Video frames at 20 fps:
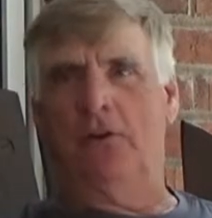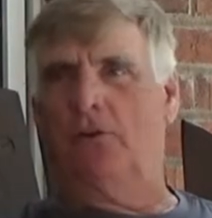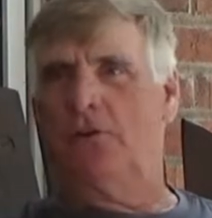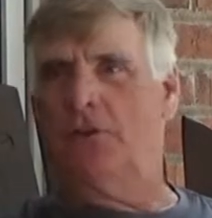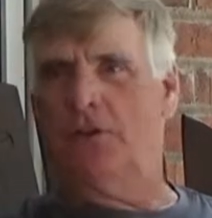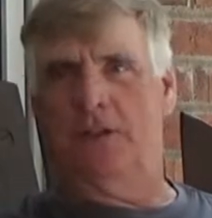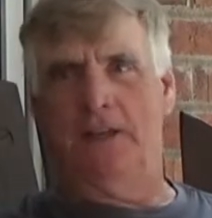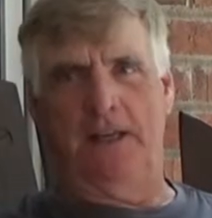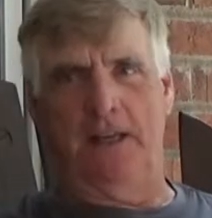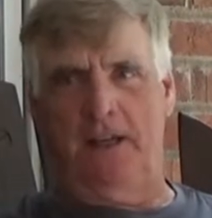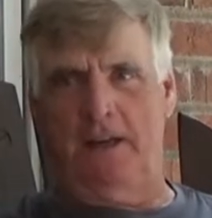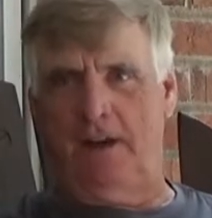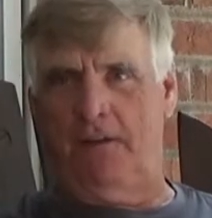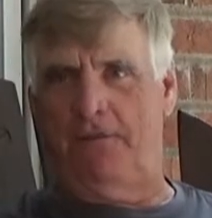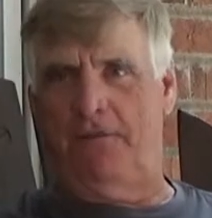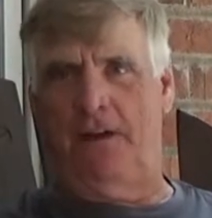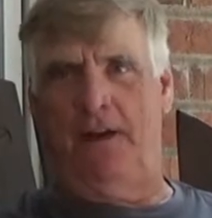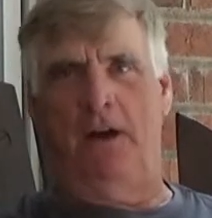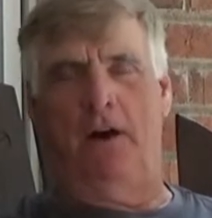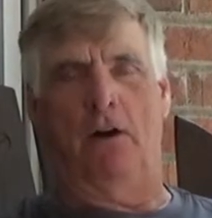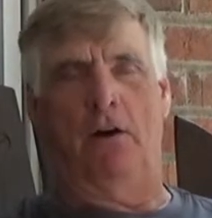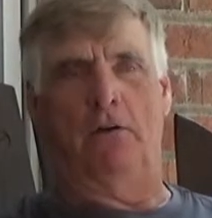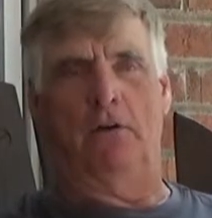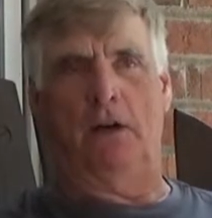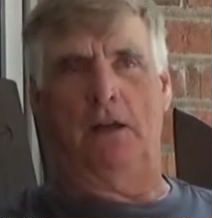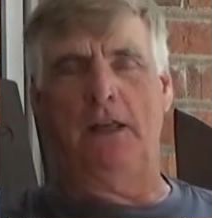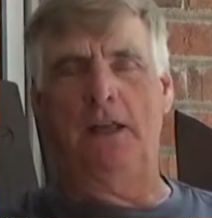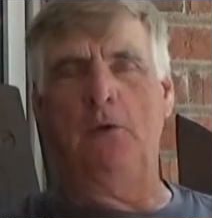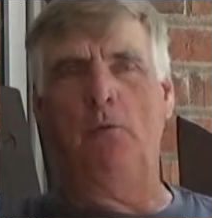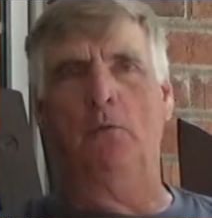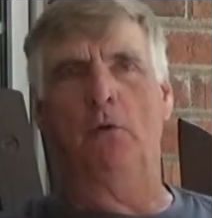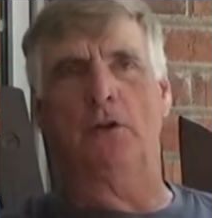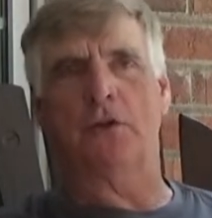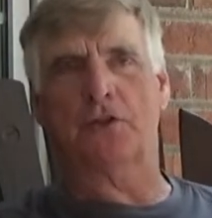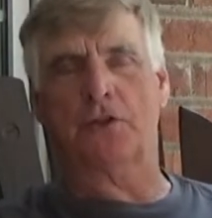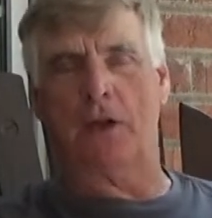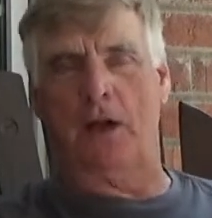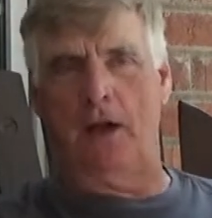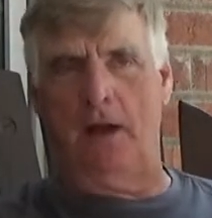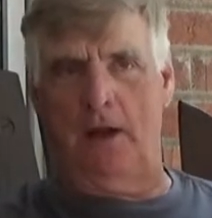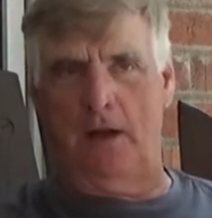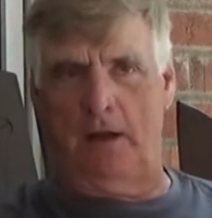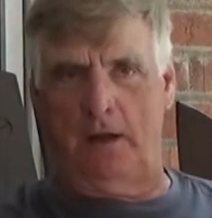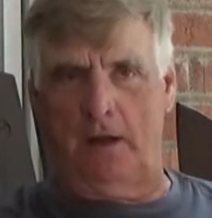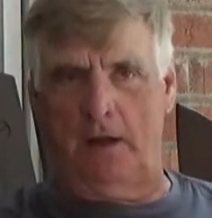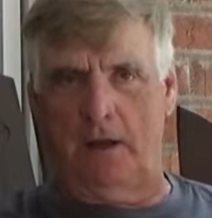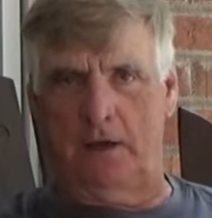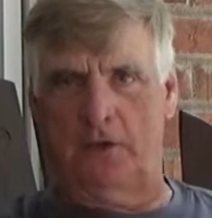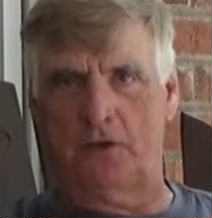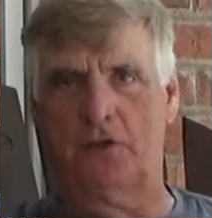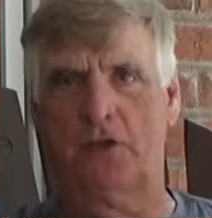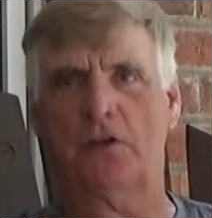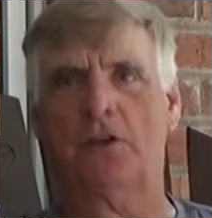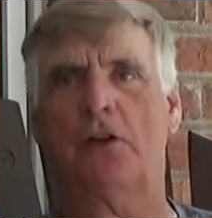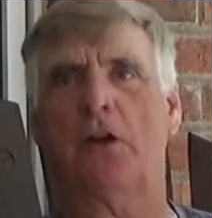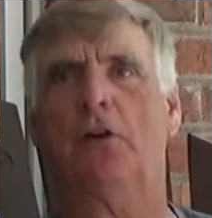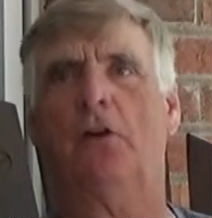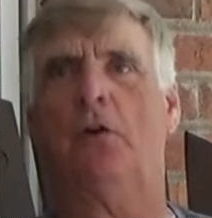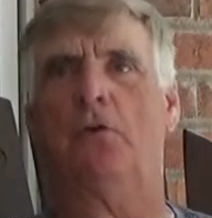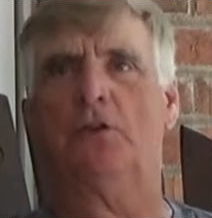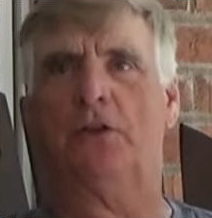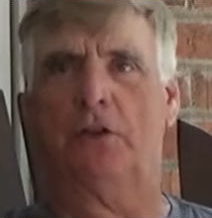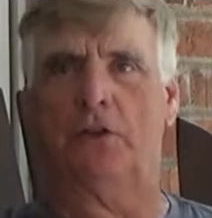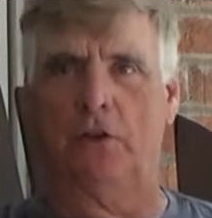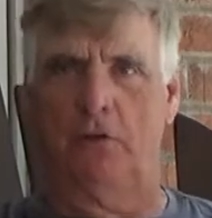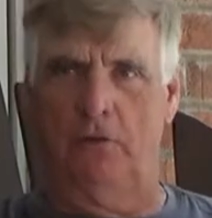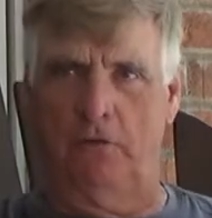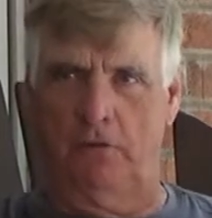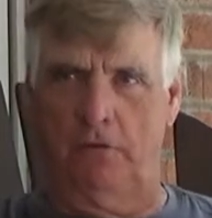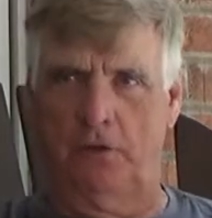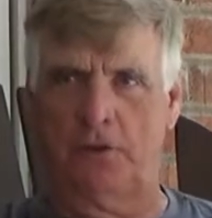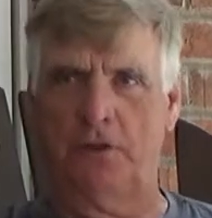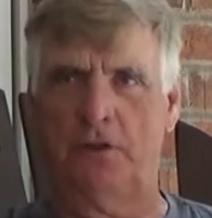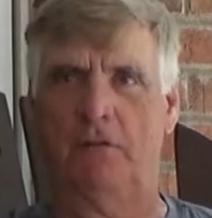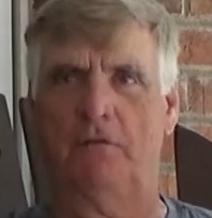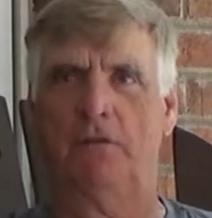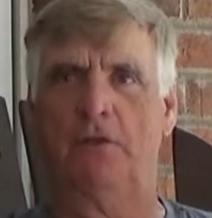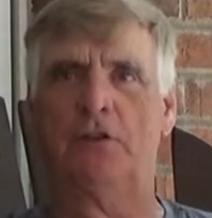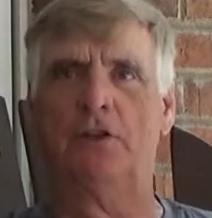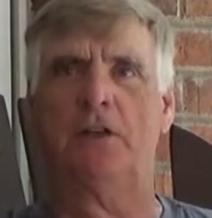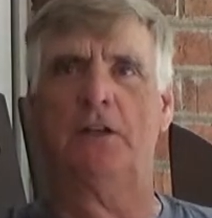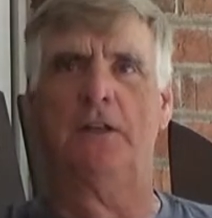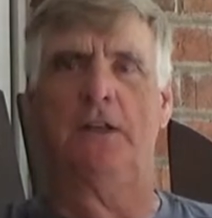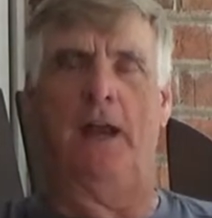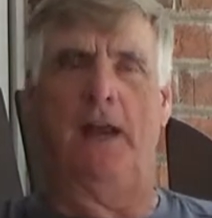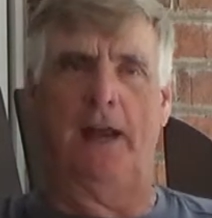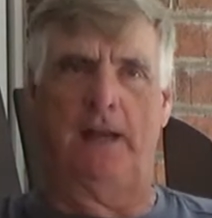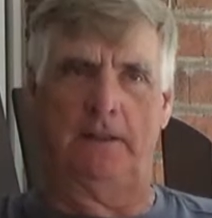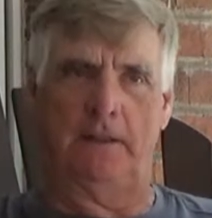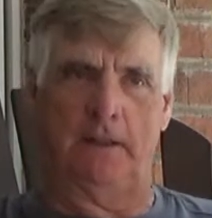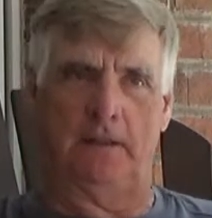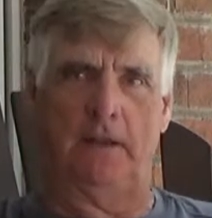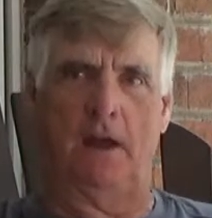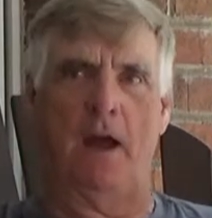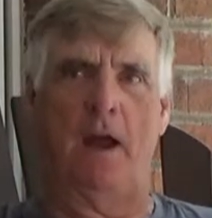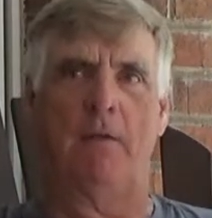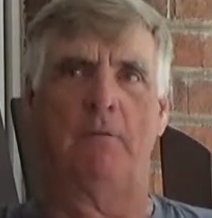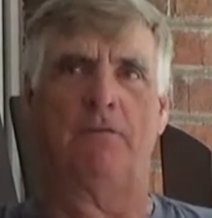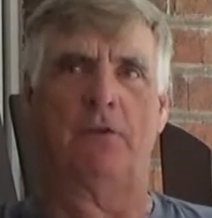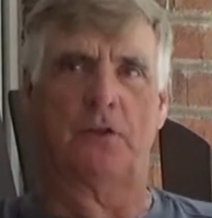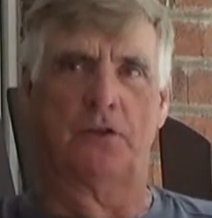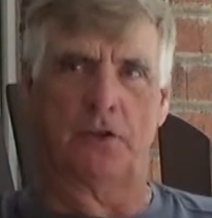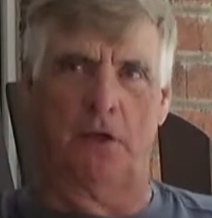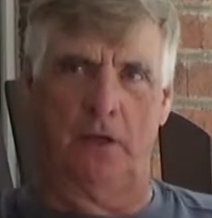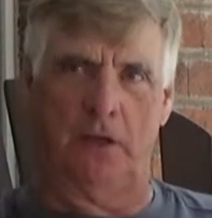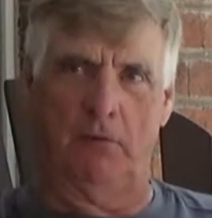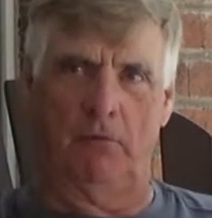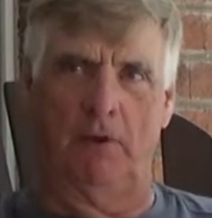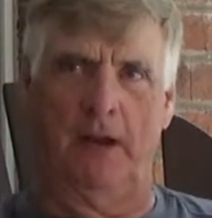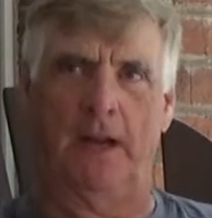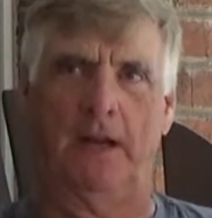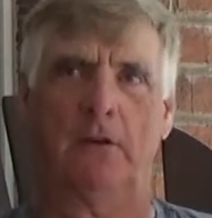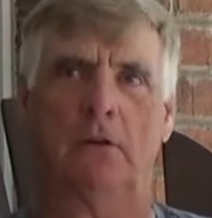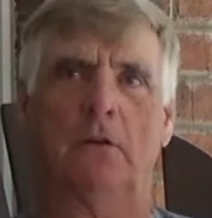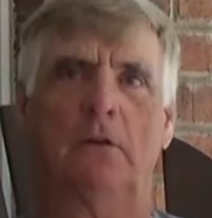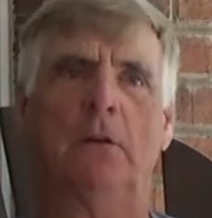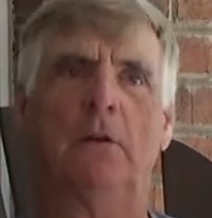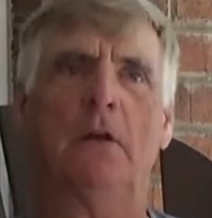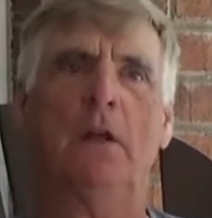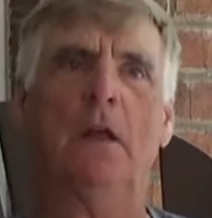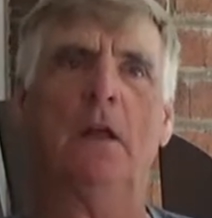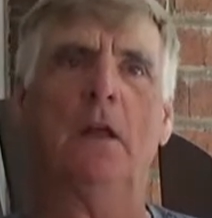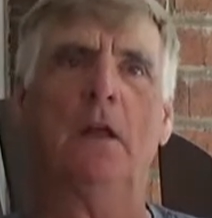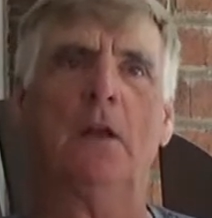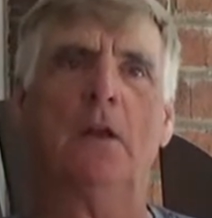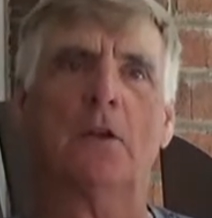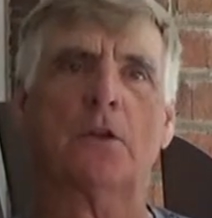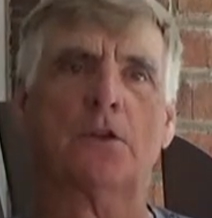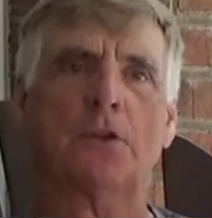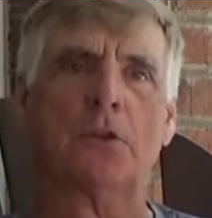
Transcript: many years in the NFL, he was uh, an assistant coach at the University of Virginia at the time for Sonny Randle.